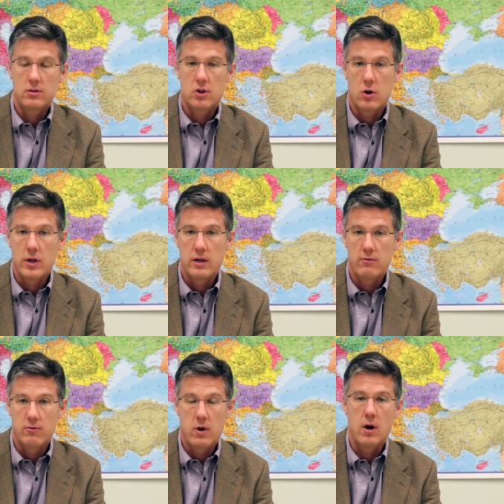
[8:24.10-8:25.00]
turning
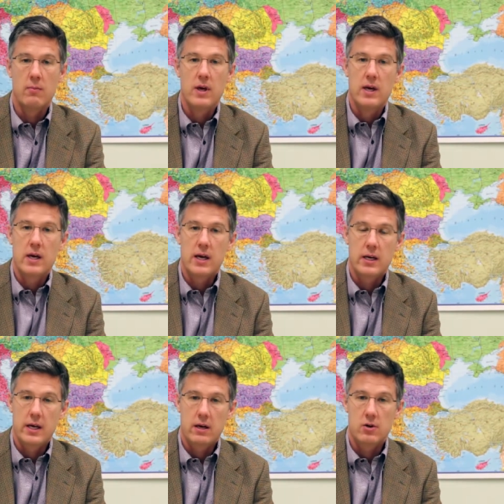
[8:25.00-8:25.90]
from
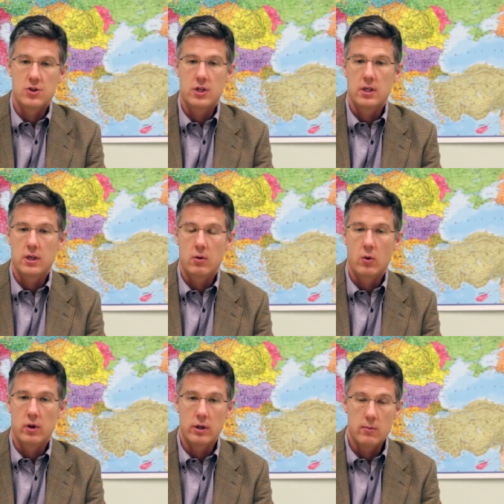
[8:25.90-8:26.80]
an energy and
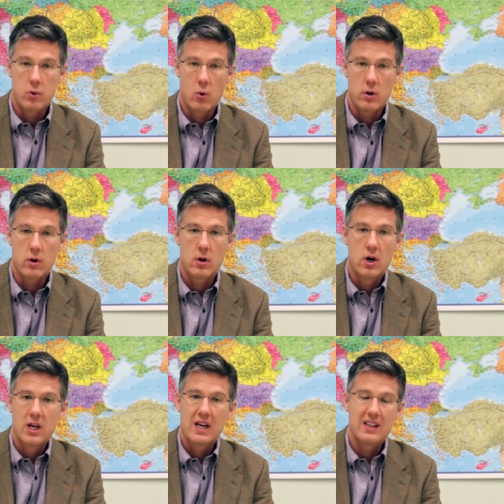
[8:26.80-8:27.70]
oil importer,